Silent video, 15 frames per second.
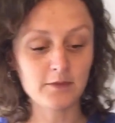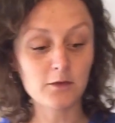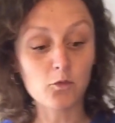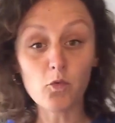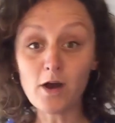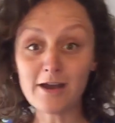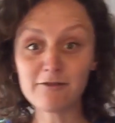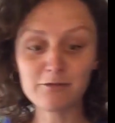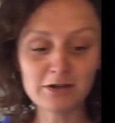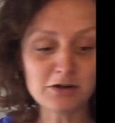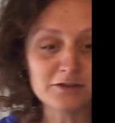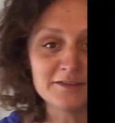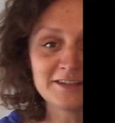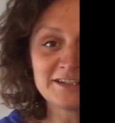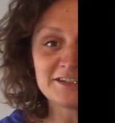Why have we
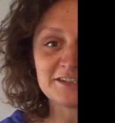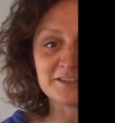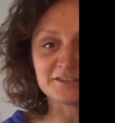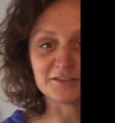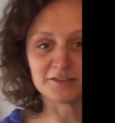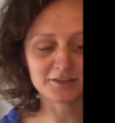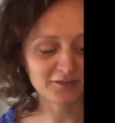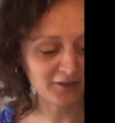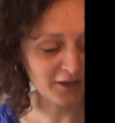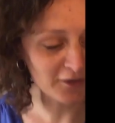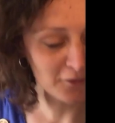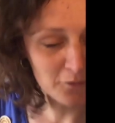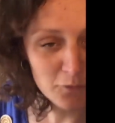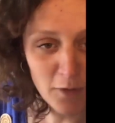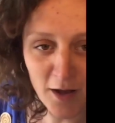gone digital?
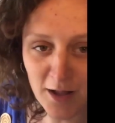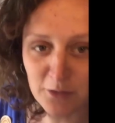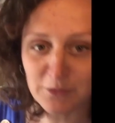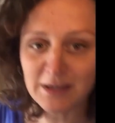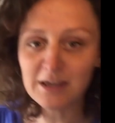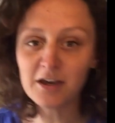So while we